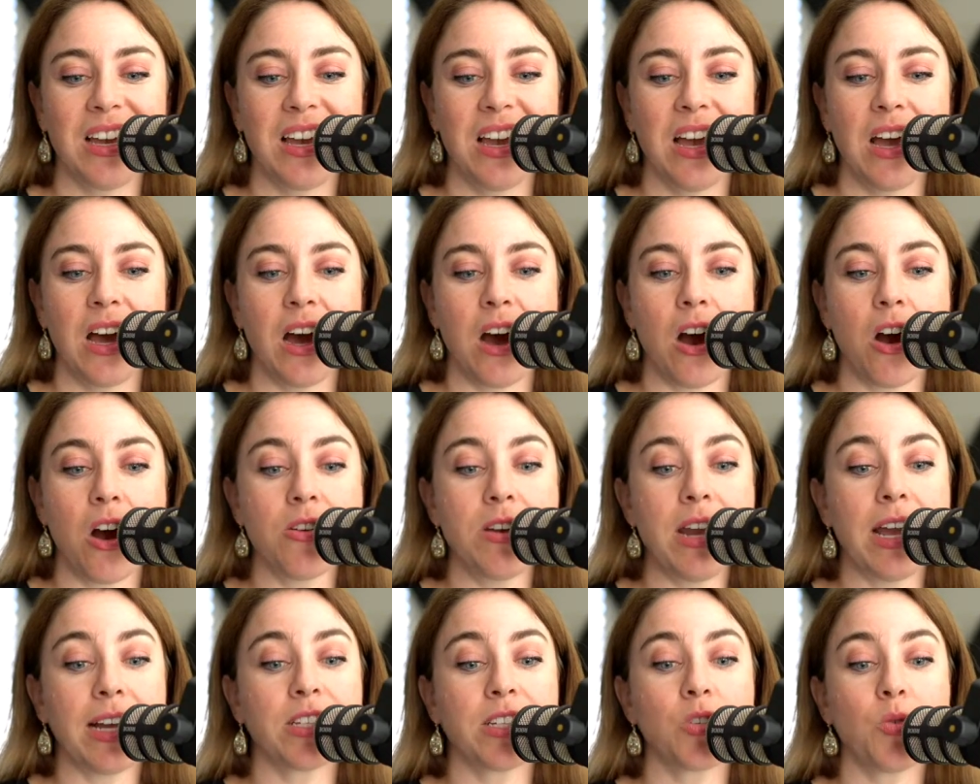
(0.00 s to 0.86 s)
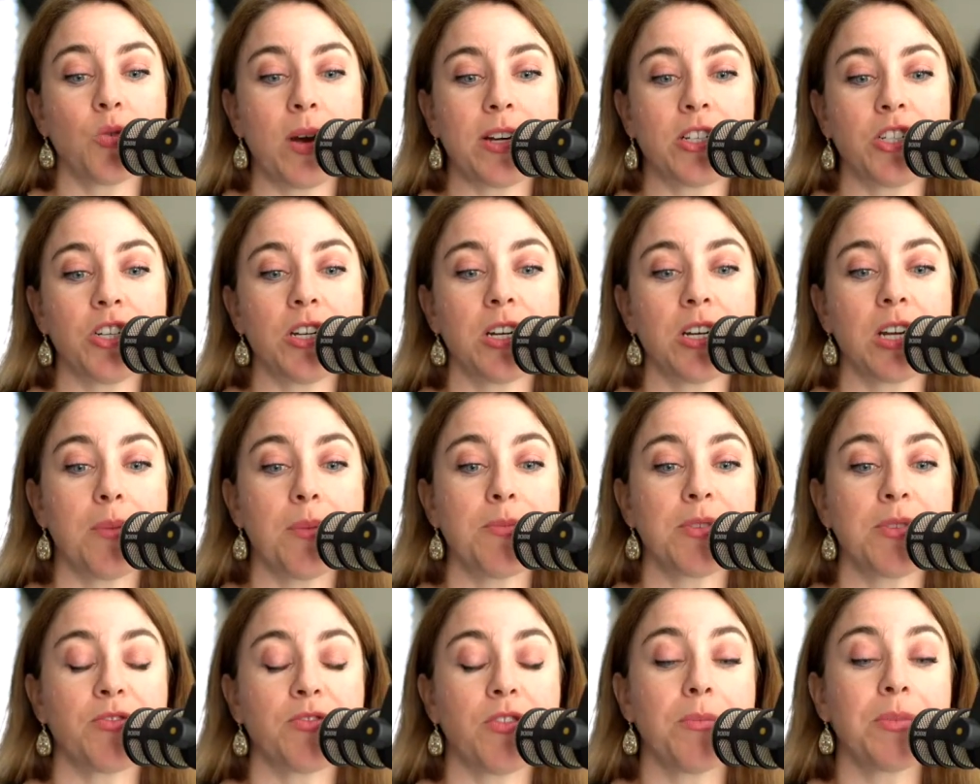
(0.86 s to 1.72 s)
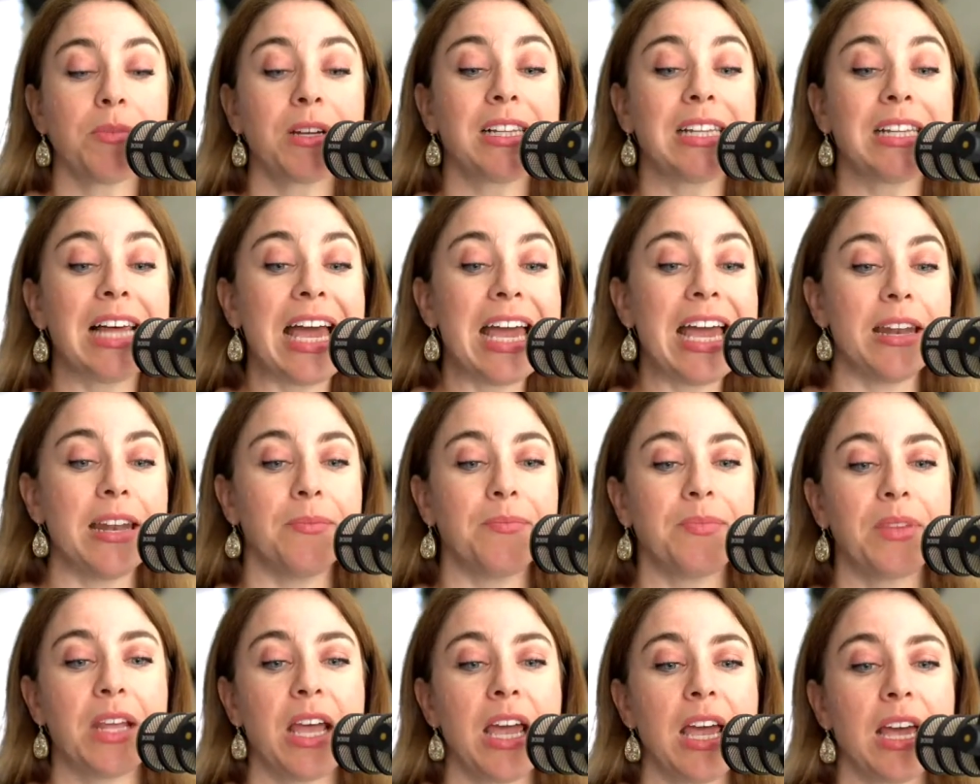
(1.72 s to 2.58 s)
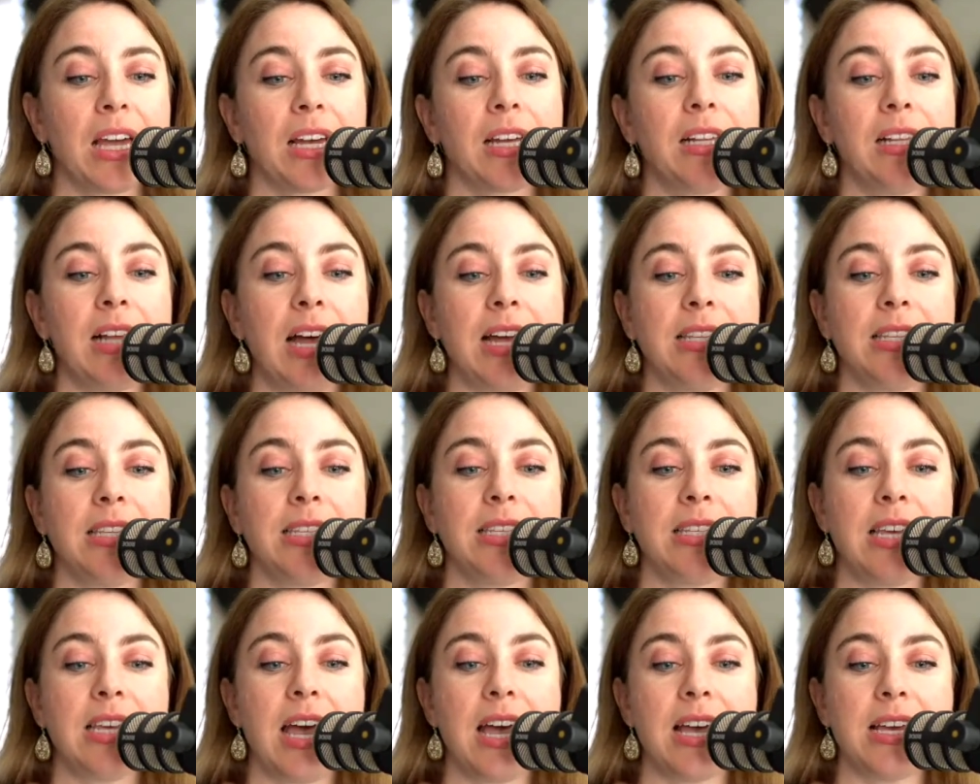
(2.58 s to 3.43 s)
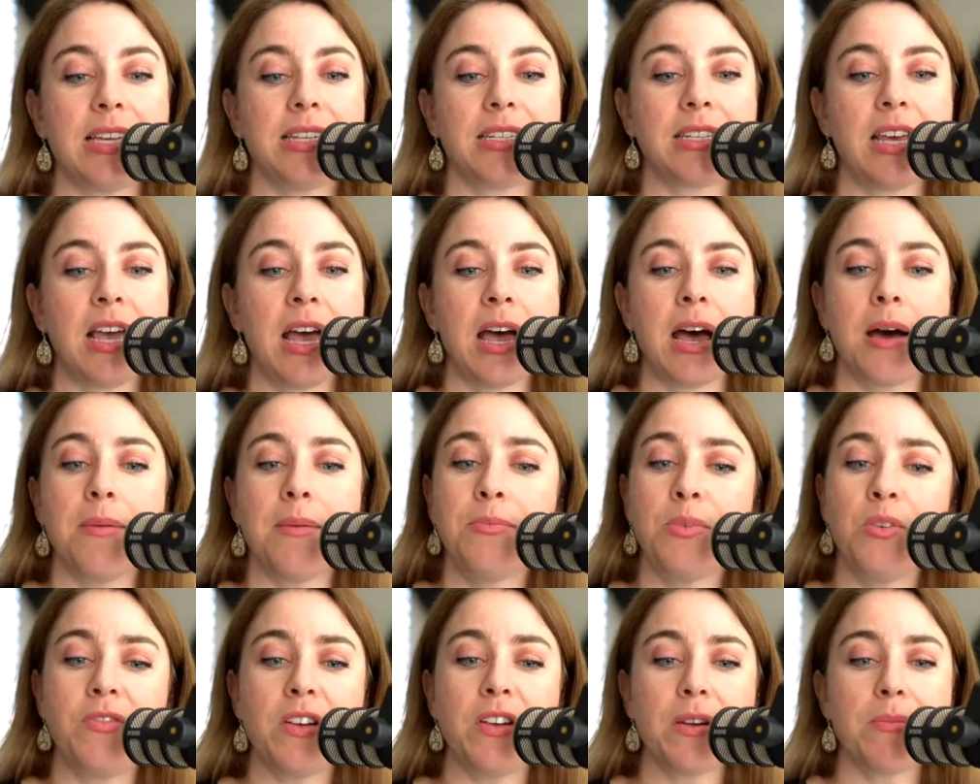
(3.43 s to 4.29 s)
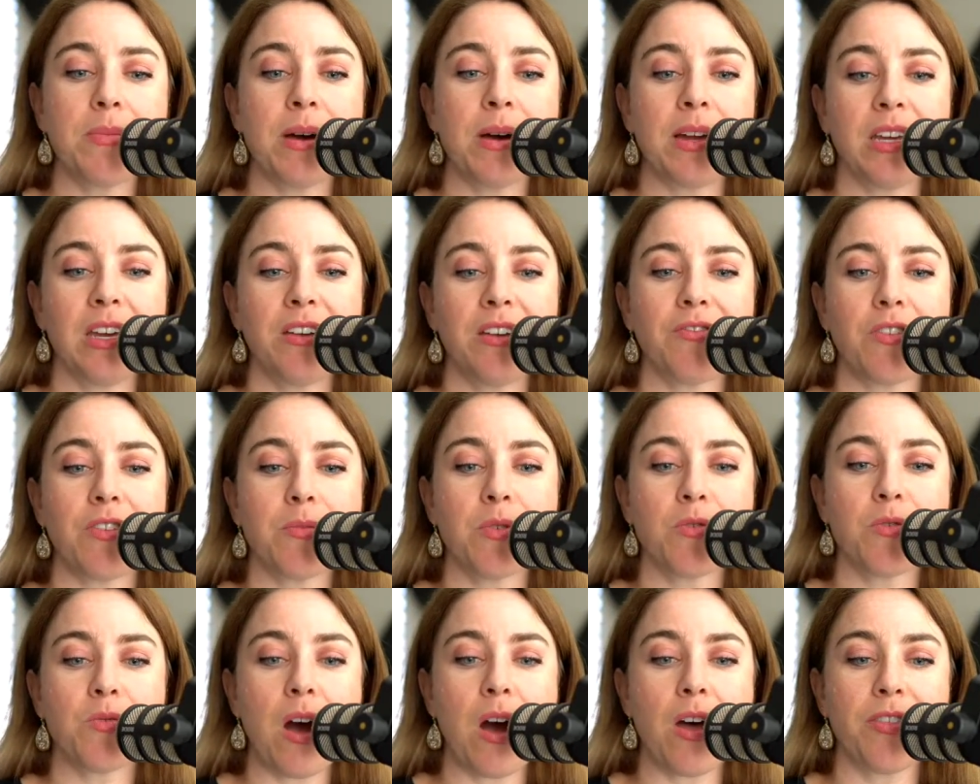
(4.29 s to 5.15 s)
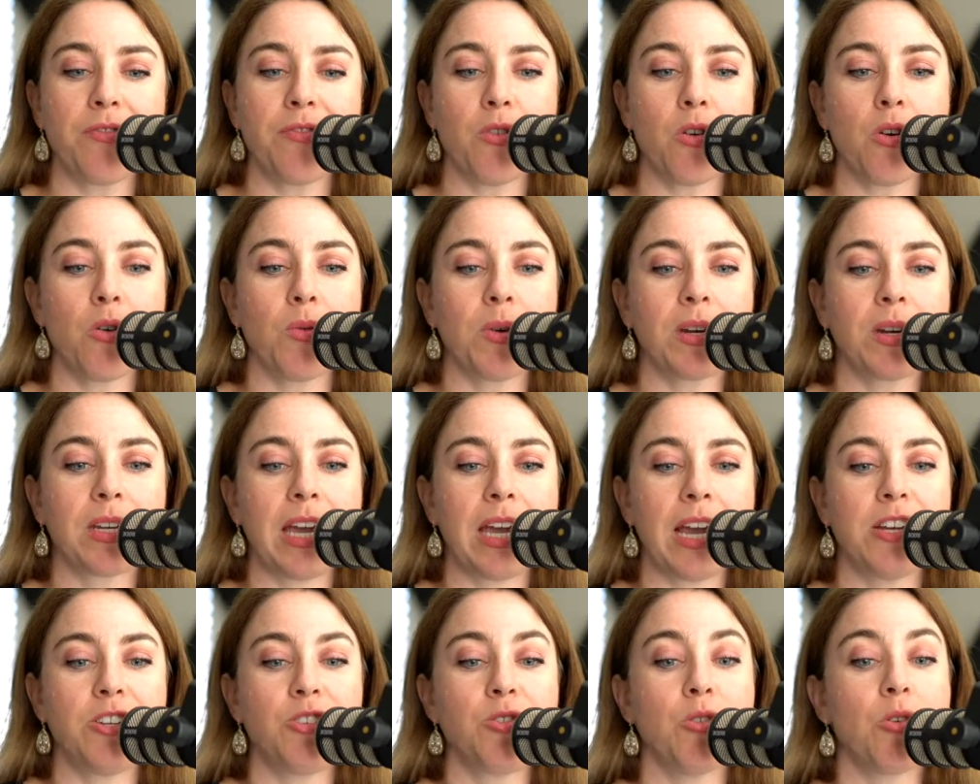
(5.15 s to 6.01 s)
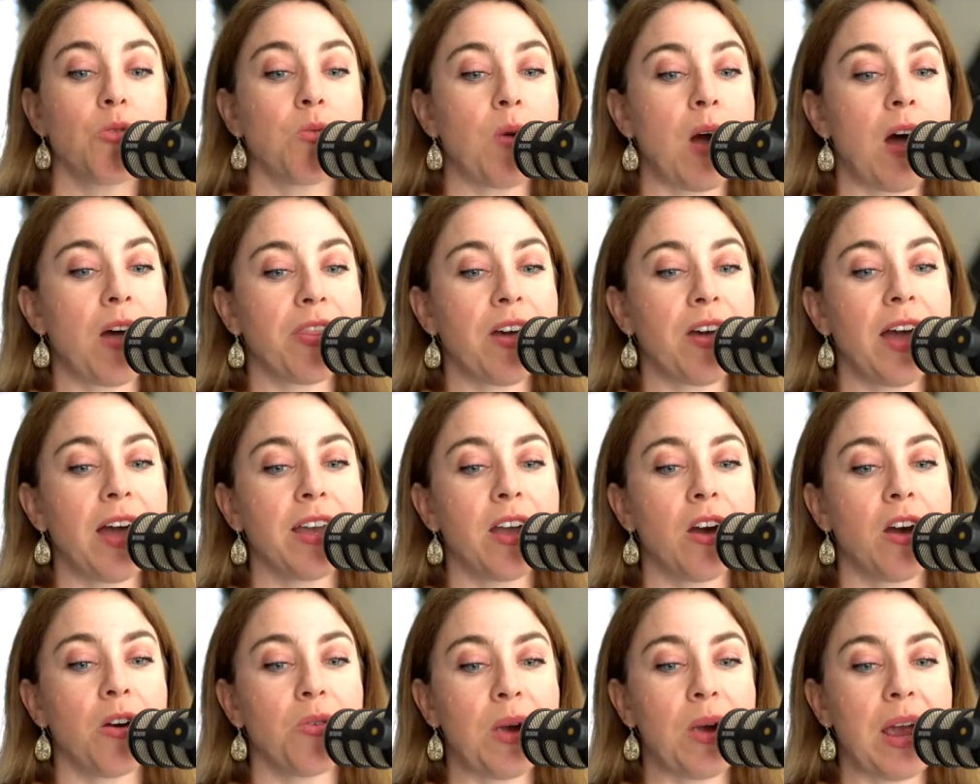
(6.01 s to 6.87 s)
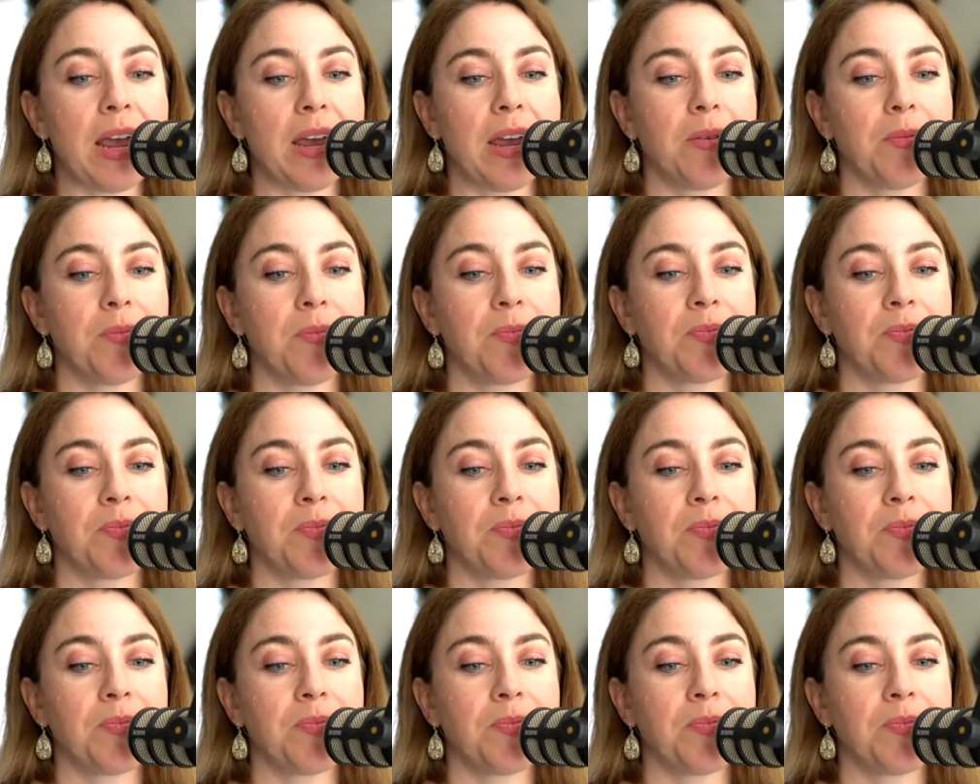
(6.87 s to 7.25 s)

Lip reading: Our next question comes from Glenn. Glenn says, I'm moving money from a Roth 401k to a Roth IRA.